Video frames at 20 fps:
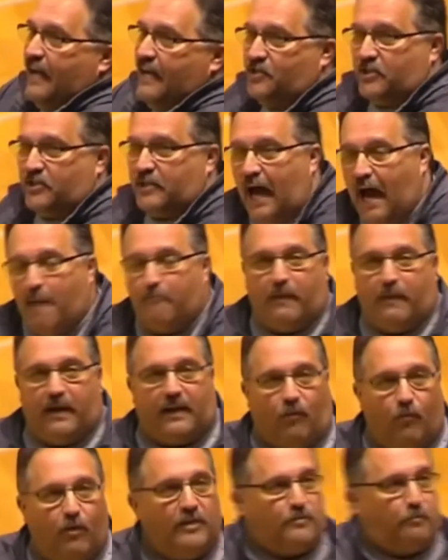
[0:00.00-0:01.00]
topic
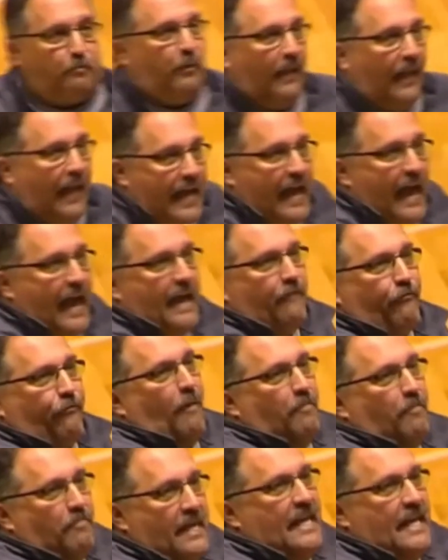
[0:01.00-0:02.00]
was playing
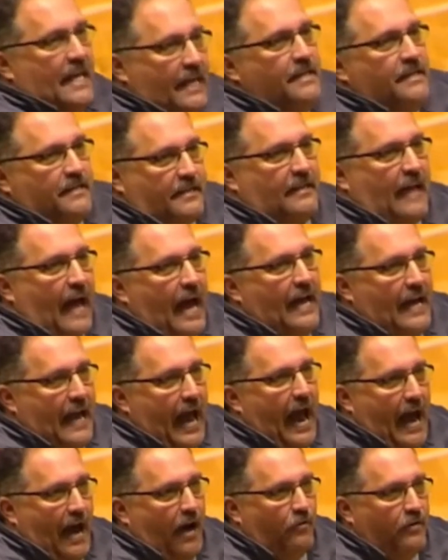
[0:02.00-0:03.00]
from the inside
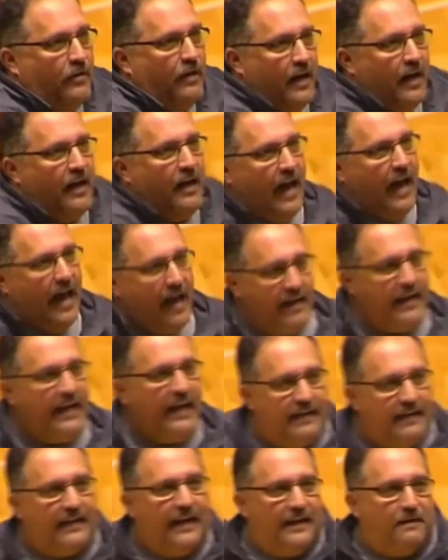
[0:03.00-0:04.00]
out, and
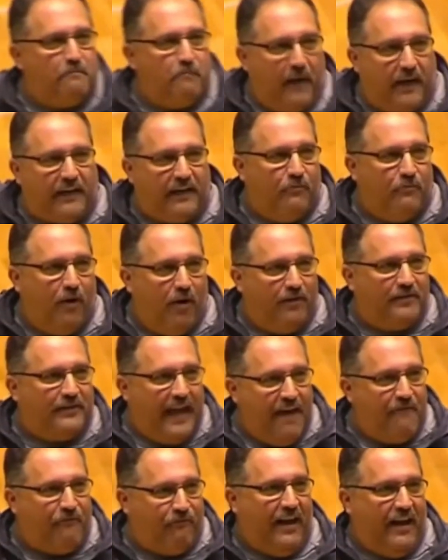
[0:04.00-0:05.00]
he did pick and roll
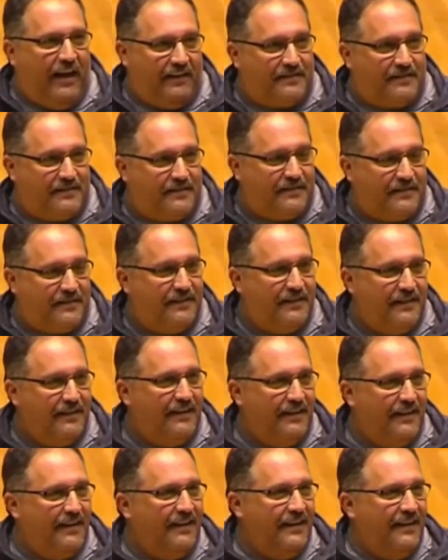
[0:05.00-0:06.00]
defense.
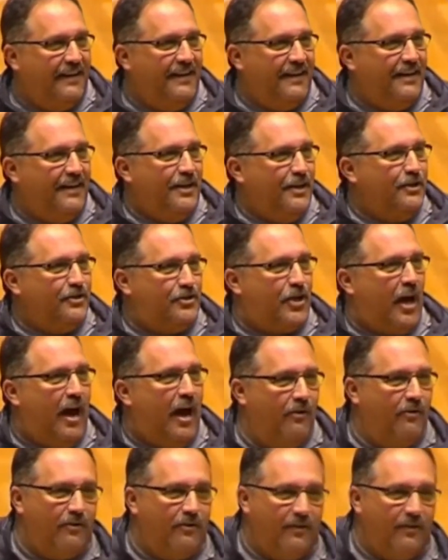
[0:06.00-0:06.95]
So